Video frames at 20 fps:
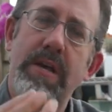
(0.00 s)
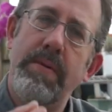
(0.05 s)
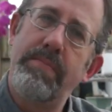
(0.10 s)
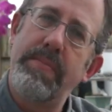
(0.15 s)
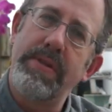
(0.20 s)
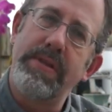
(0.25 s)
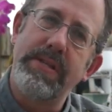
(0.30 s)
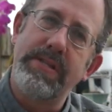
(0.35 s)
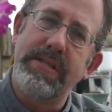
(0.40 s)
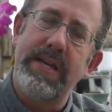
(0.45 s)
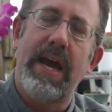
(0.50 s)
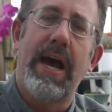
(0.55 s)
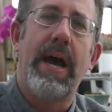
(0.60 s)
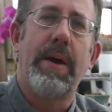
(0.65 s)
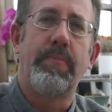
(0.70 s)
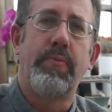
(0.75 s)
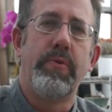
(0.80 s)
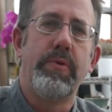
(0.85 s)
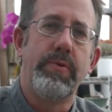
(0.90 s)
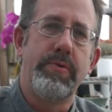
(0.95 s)
but the
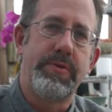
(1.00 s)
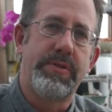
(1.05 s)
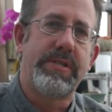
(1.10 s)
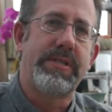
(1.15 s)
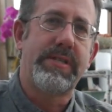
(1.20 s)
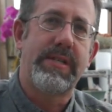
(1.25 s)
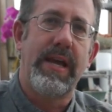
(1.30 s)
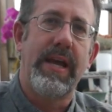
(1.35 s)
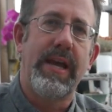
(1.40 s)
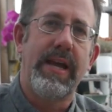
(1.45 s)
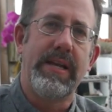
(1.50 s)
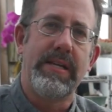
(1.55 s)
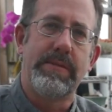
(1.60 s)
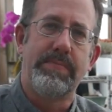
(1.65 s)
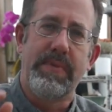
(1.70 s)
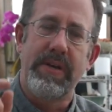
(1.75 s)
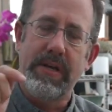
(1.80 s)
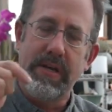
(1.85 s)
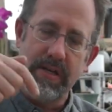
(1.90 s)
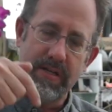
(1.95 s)
taproot stays
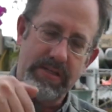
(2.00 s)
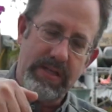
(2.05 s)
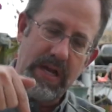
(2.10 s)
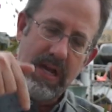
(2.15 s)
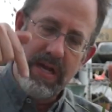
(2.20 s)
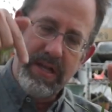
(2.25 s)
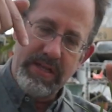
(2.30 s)
because